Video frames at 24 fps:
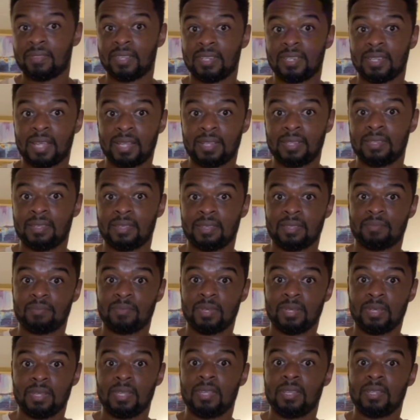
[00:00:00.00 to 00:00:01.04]
90th
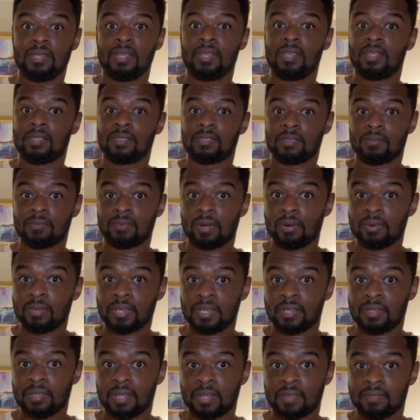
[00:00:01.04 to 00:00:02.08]
Brigade
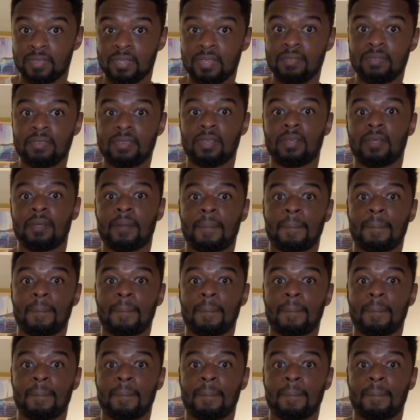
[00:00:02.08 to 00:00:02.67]
surrounding Avdiivka.